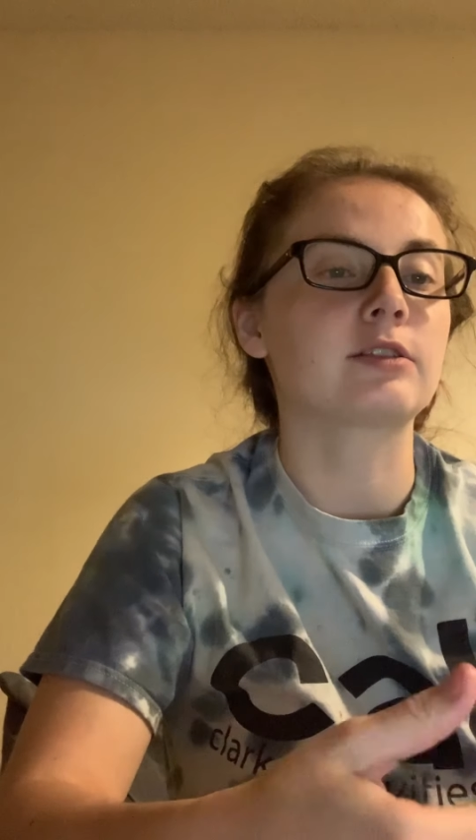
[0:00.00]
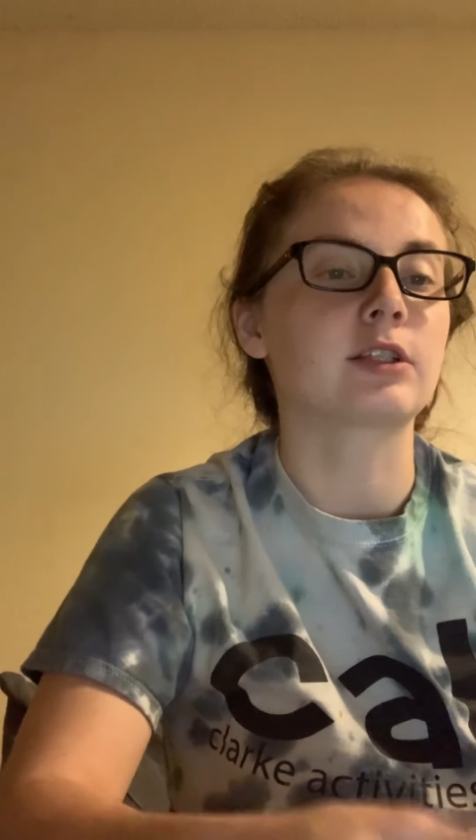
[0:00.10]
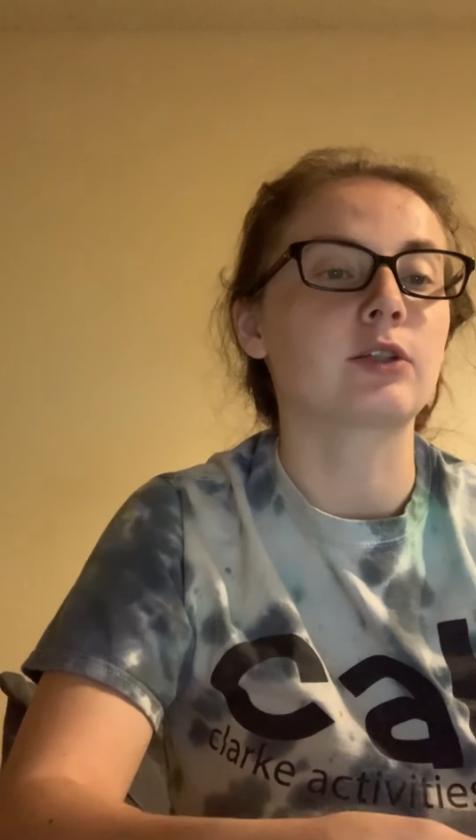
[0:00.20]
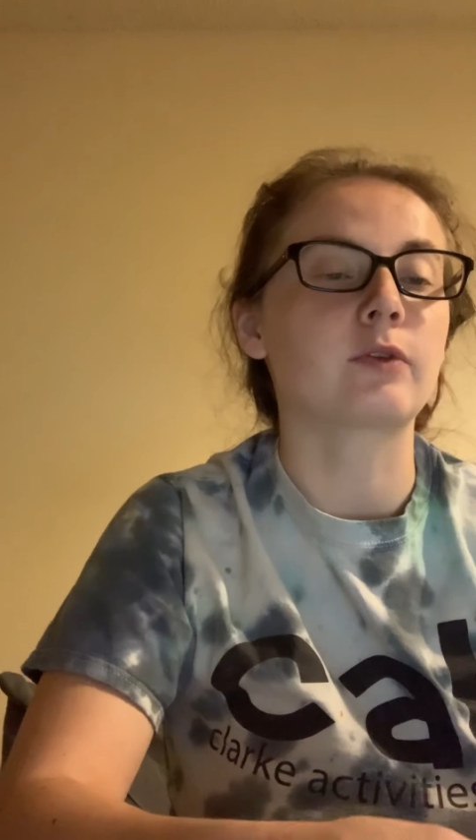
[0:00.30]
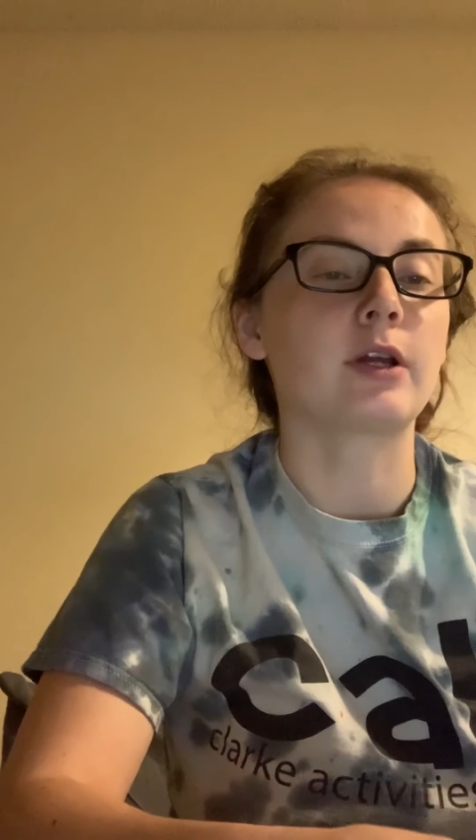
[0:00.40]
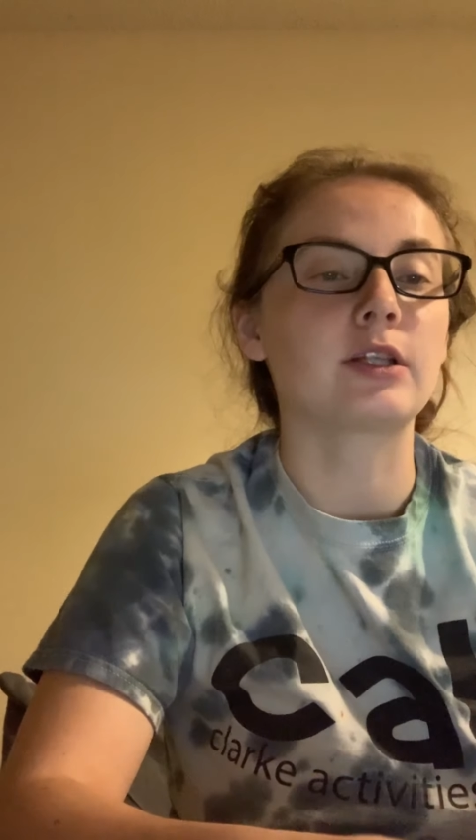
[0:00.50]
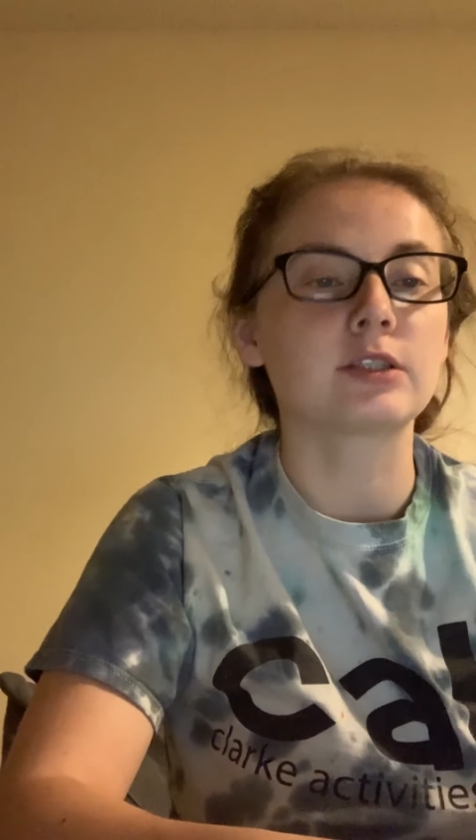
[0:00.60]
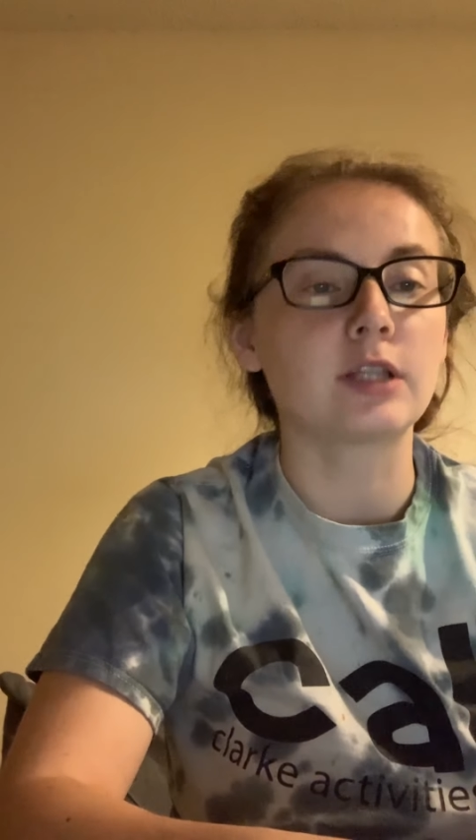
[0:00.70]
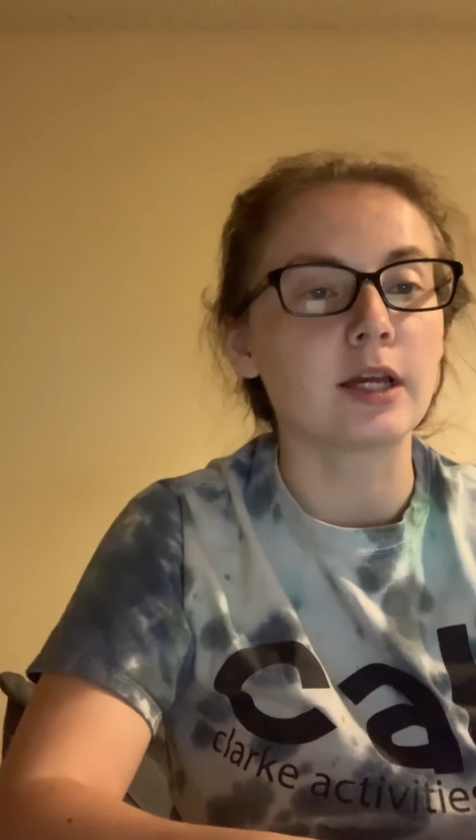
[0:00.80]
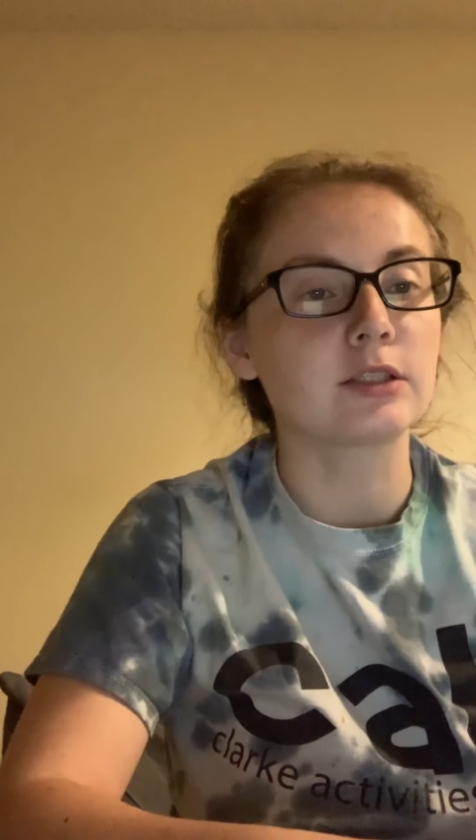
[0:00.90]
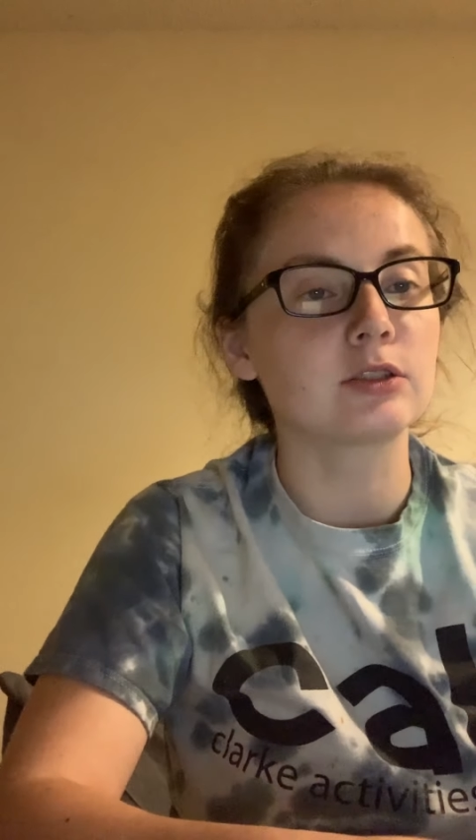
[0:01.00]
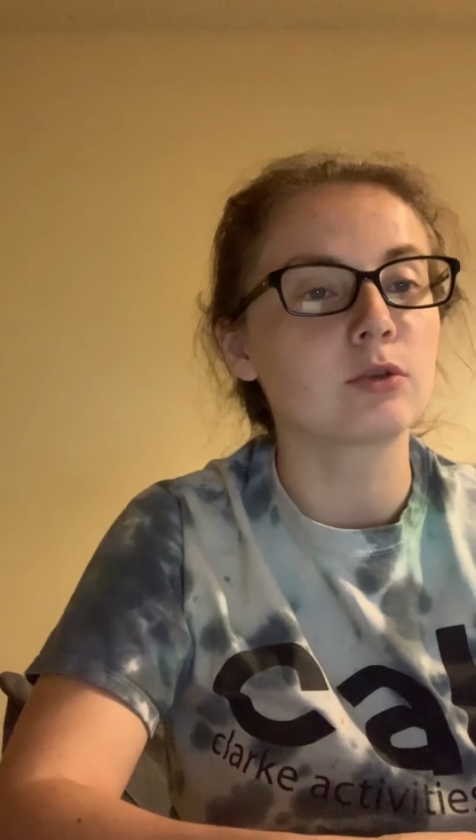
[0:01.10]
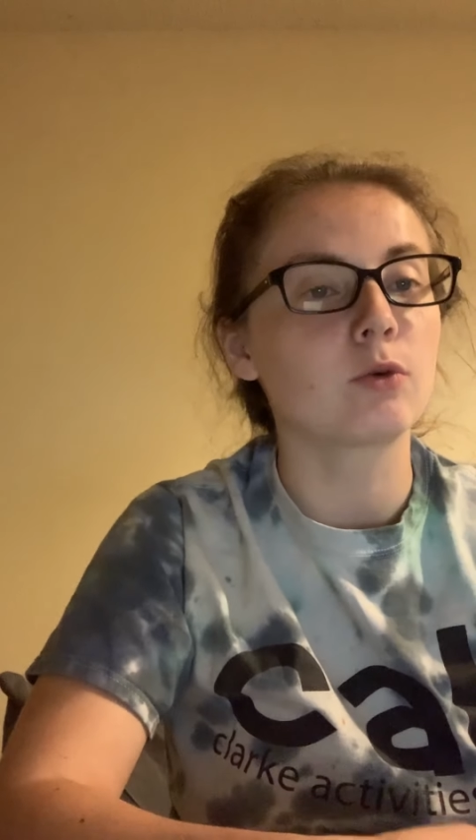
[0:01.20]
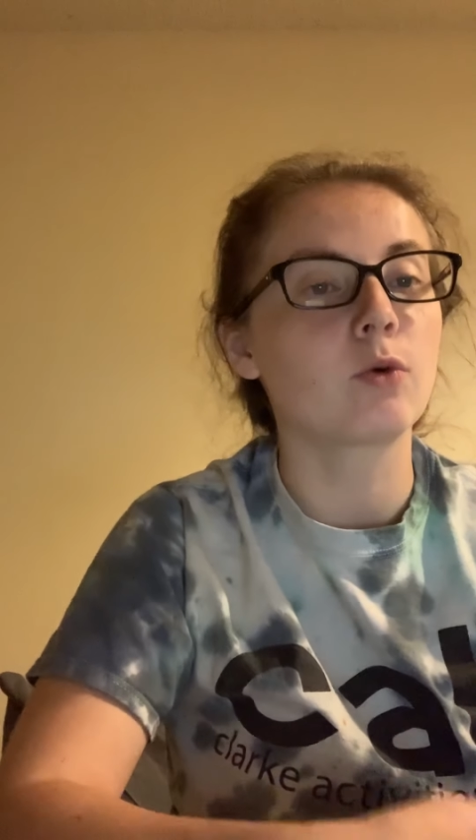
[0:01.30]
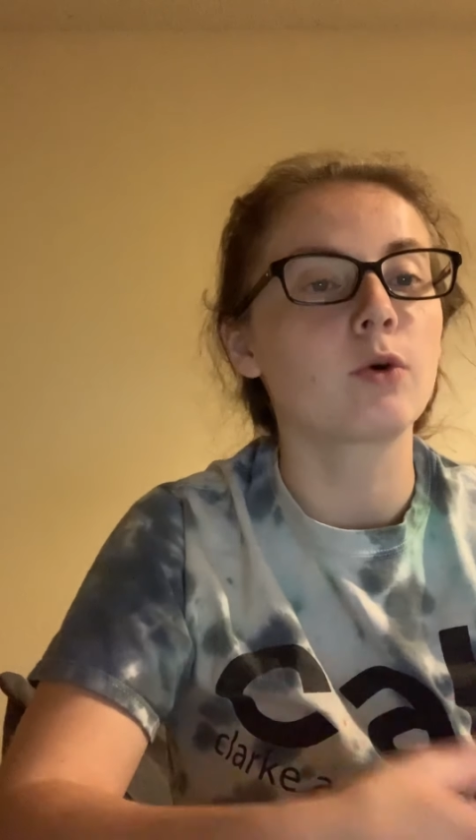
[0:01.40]
standardized test
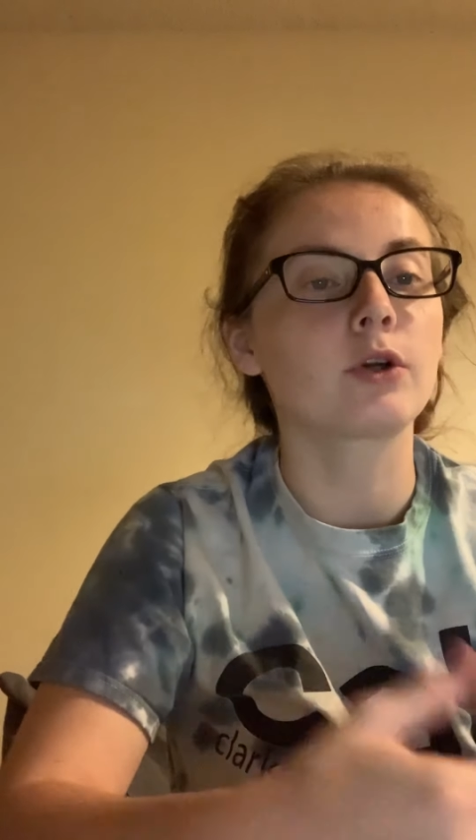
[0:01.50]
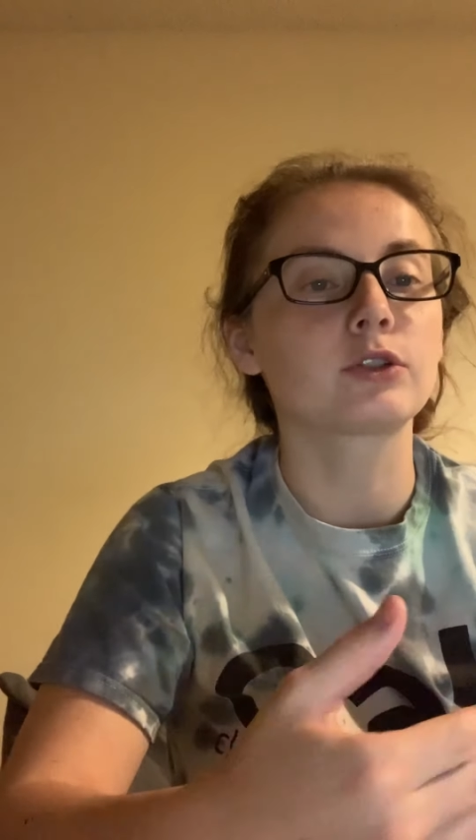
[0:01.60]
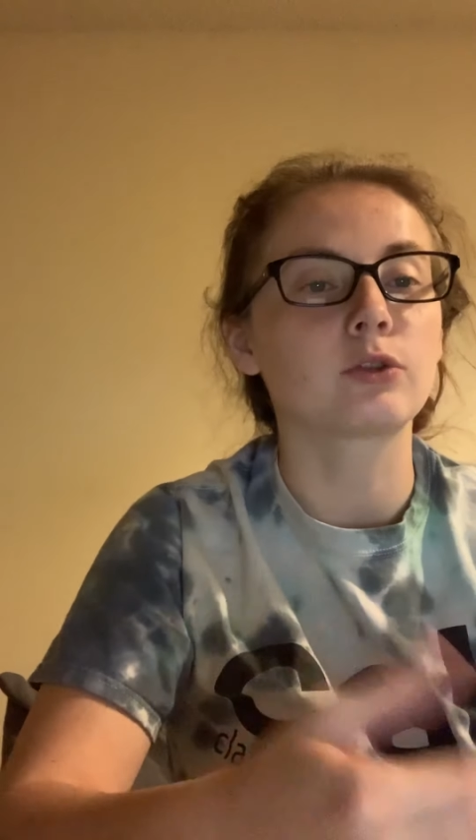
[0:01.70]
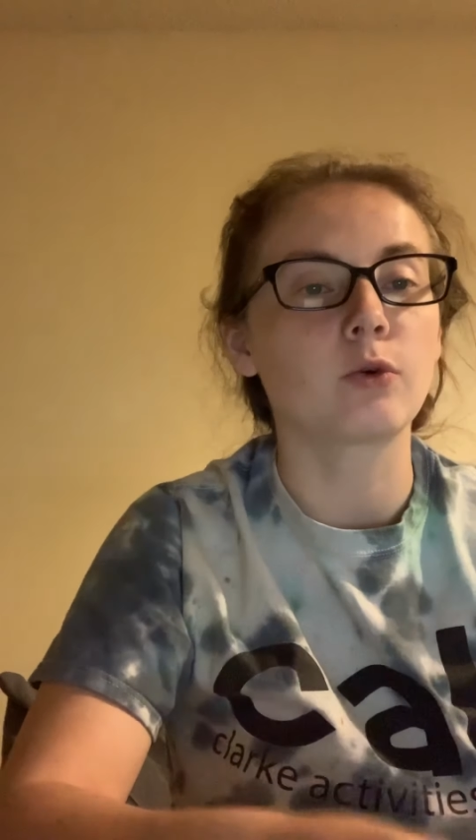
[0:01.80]
scores,